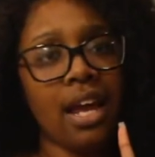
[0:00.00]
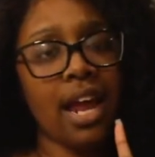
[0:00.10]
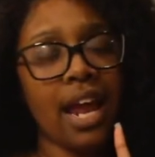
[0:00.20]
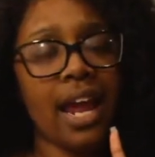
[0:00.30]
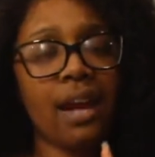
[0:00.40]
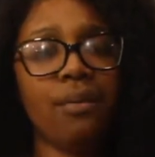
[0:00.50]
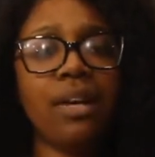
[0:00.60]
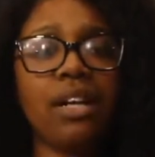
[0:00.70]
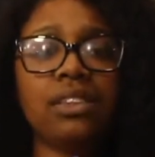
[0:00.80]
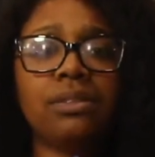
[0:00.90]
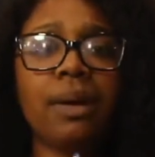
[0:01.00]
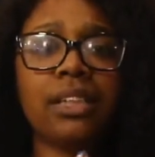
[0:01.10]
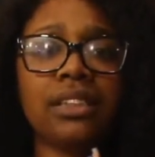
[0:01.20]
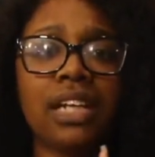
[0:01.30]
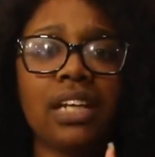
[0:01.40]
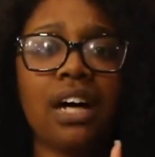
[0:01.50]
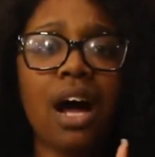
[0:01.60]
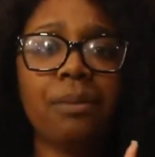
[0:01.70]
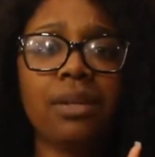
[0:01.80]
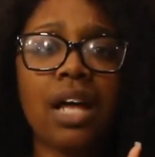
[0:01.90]
and what else, Max? Like a
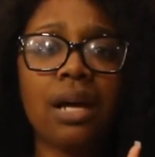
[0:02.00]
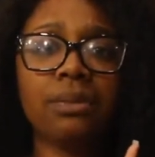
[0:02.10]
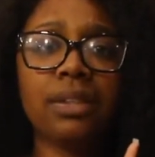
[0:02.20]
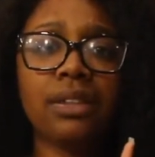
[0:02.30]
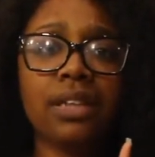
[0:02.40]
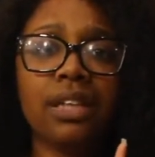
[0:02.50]
Hobby Lobby?